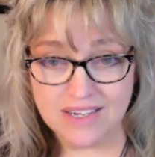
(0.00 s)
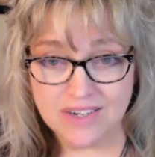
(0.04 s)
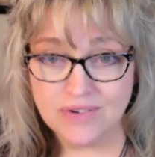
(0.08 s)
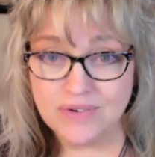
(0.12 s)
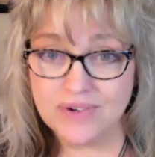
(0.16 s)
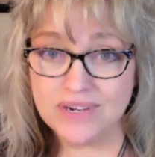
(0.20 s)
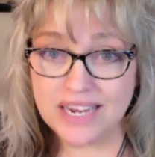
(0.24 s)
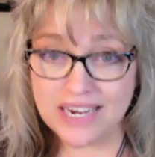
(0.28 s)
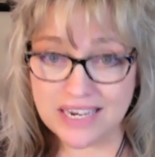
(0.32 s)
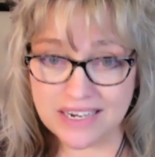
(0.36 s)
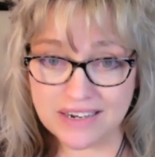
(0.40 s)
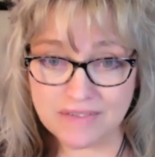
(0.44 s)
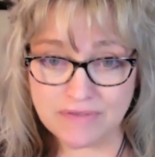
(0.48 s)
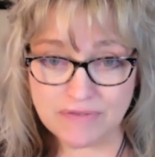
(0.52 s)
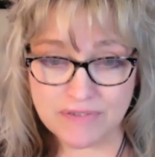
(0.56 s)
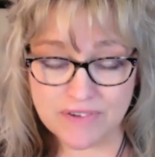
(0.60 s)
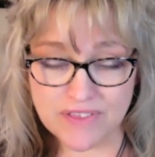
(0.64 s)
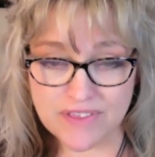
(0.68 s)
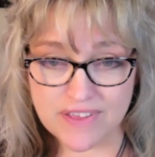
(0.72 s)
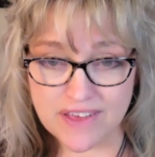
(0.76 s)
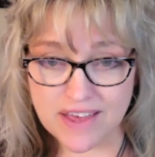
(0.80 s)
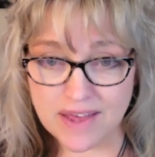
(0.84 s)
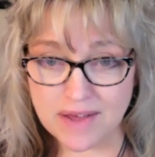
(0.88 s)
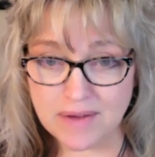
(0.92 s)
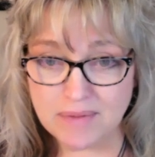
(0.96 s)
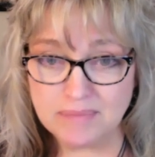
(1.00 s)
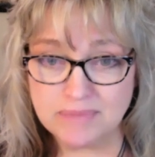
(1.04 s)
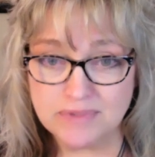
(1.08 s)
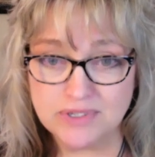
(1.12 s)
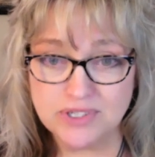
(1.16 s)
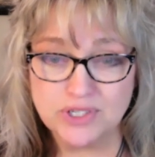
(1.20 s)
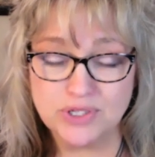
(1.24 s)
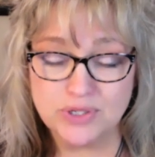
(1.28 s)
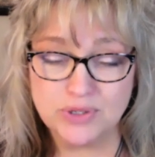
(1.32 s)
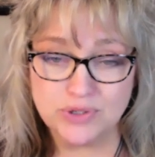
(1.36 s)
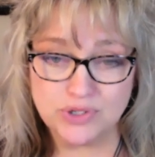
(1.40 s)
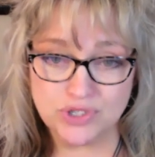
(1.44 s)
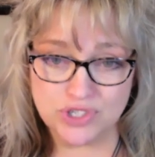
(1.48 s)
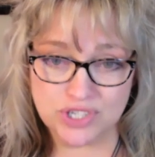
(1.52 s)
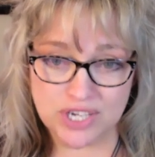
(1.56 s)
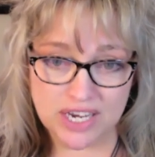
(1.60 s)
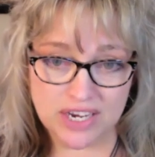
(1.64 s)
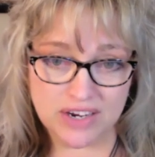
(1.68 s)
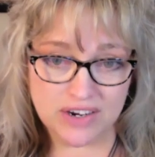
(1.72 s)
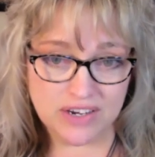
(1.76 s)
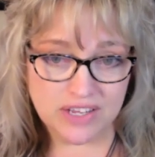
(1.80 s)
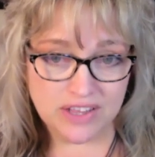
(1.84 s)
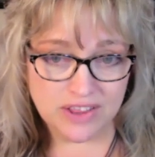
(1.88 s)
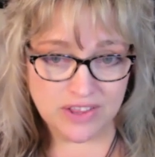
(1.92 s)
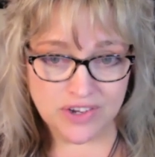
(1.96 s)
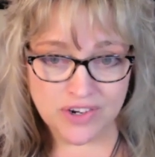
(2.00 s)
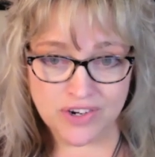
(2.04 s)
created for them to share and